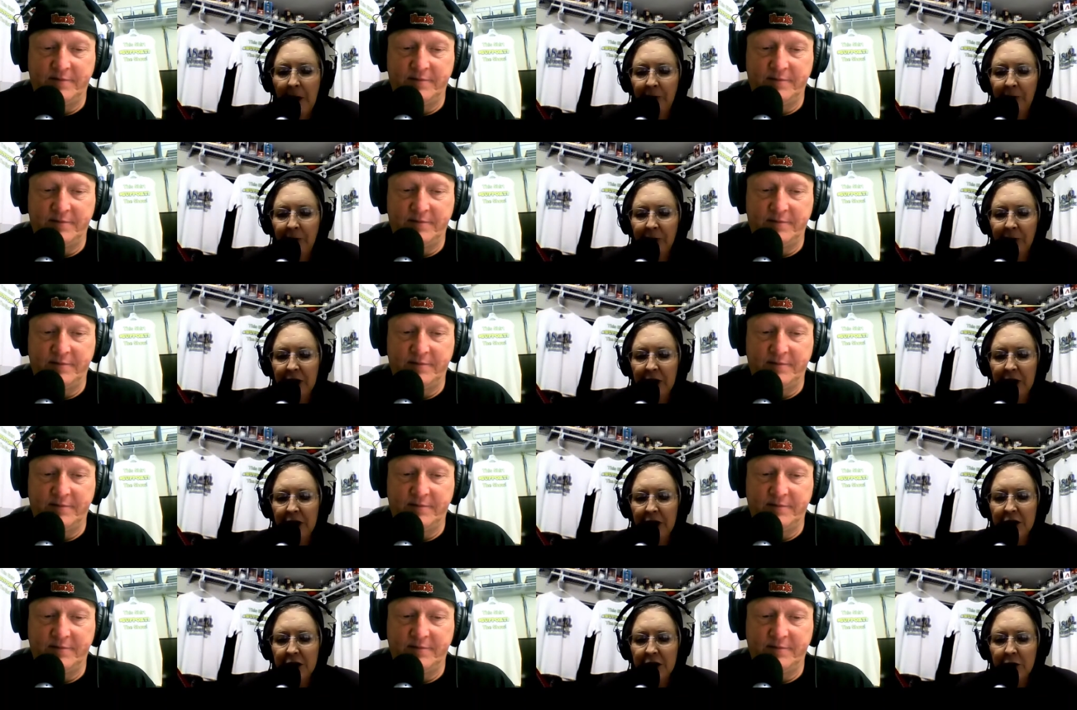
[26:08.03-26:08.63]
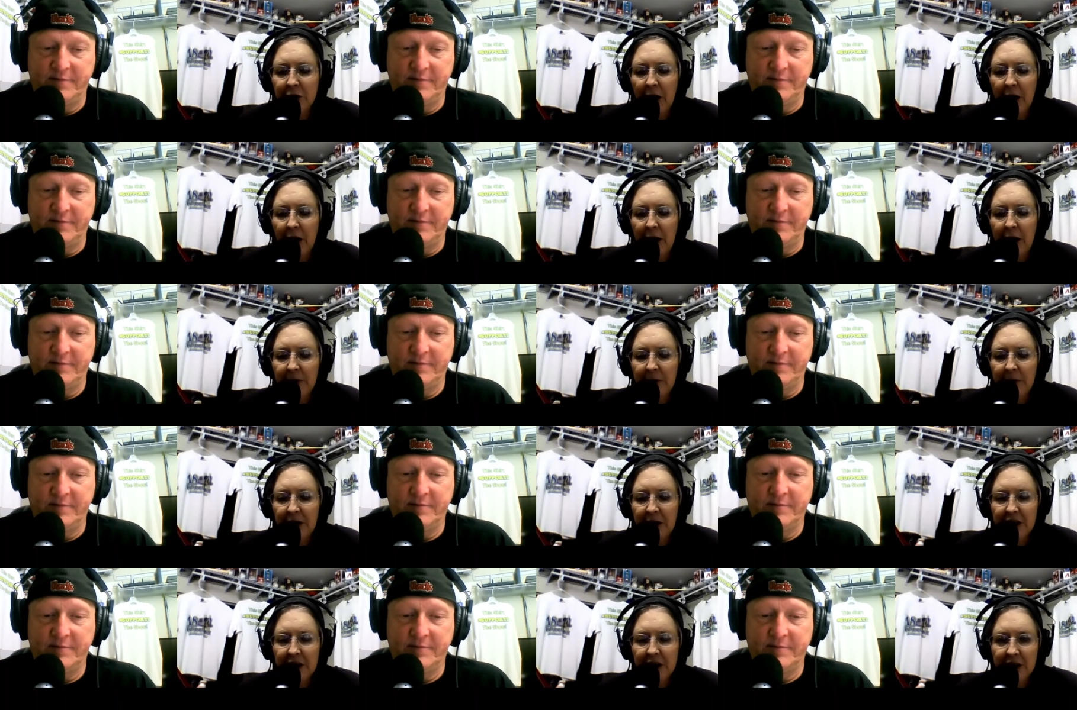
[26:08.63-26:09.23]
Speaker 1: described it
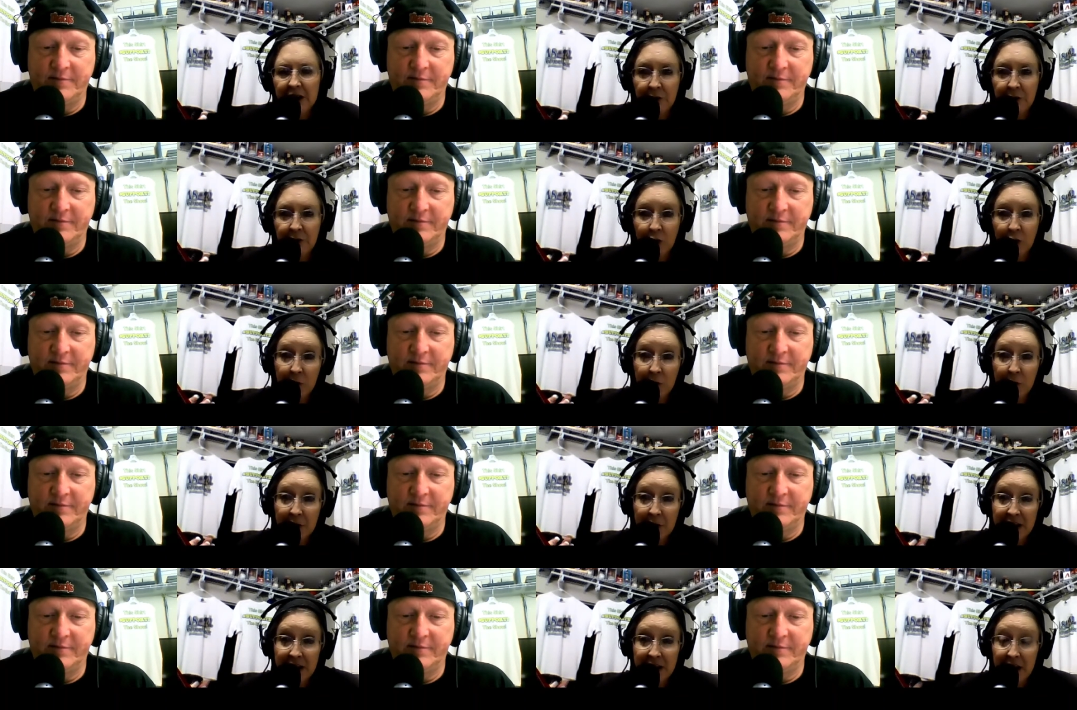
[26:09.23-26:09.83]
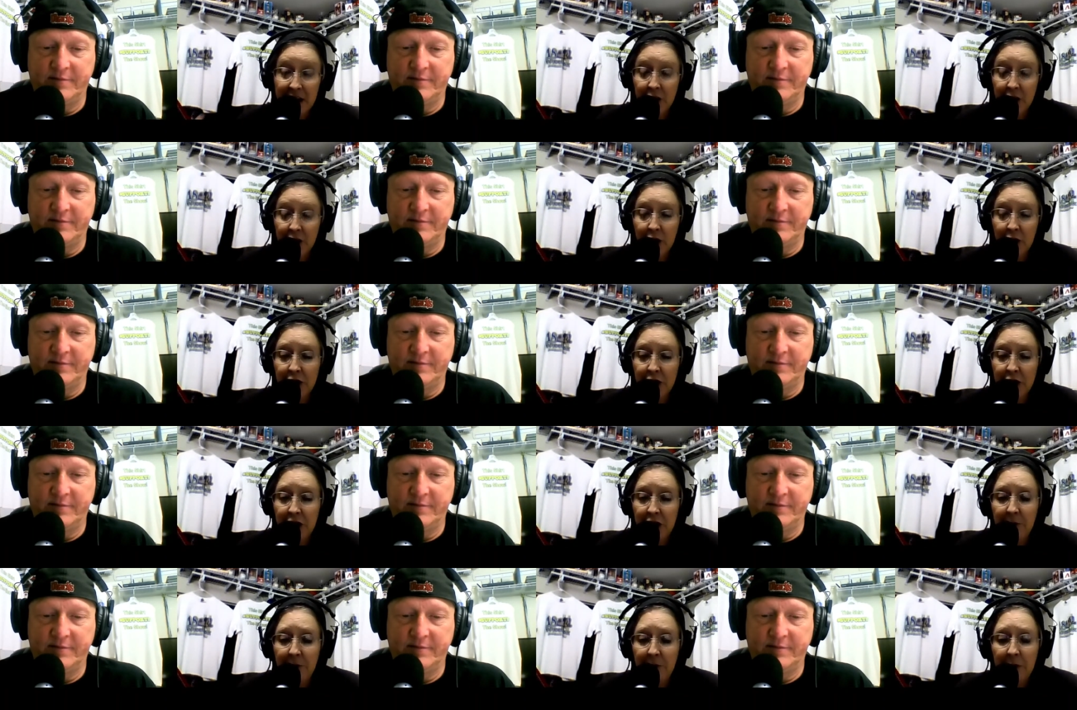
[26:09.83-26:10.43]
as a form of
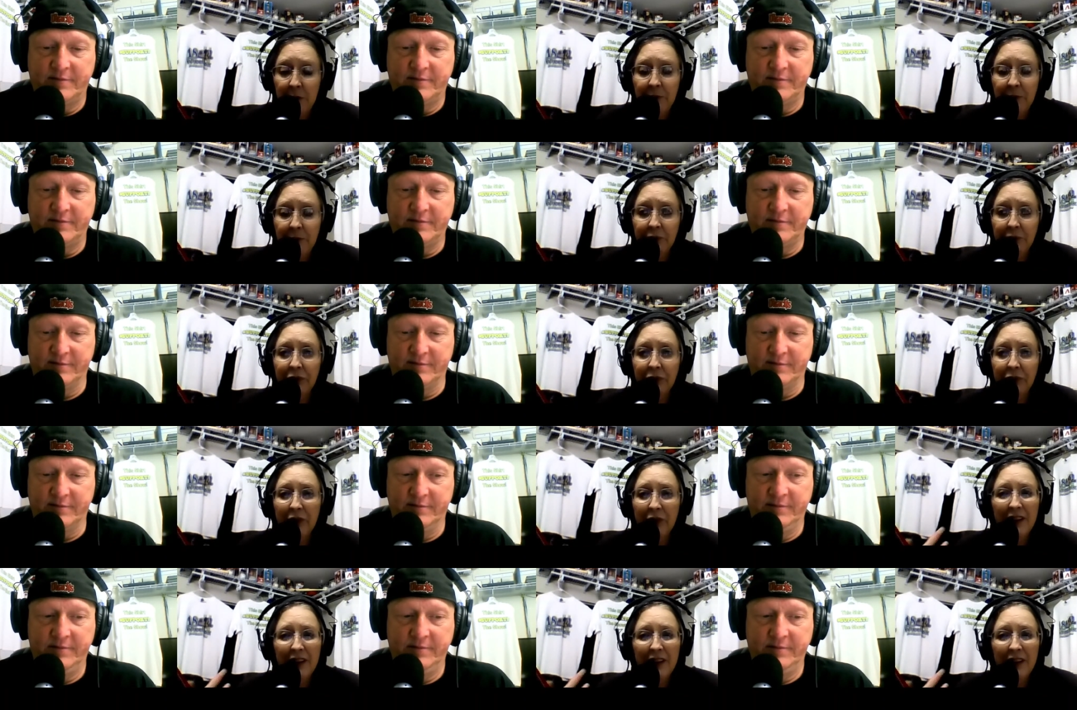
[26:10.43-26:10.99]
censorship, mm-hmm.